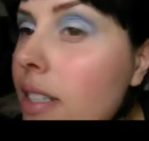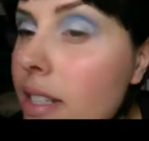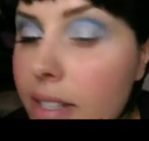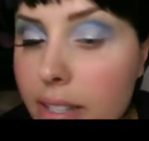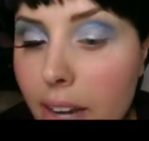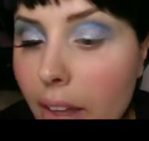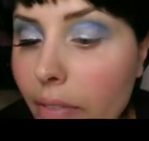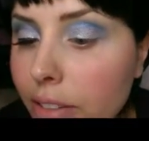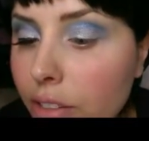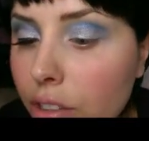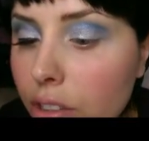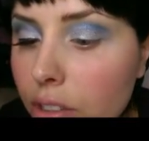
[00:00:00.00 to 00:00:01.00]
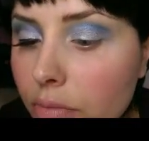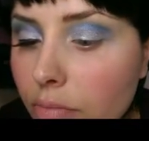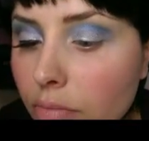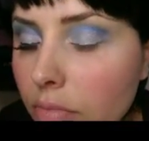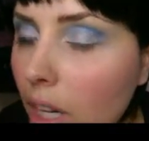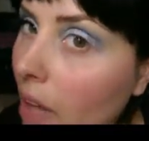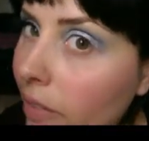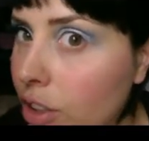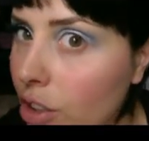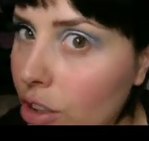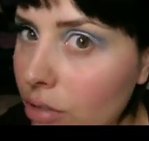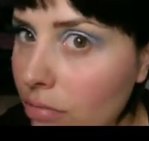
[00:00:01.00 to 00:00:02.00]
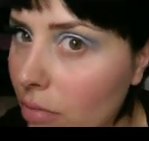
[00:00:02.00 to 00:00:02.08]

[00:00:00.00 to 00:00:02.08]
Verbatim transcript: this is Lavender lavender,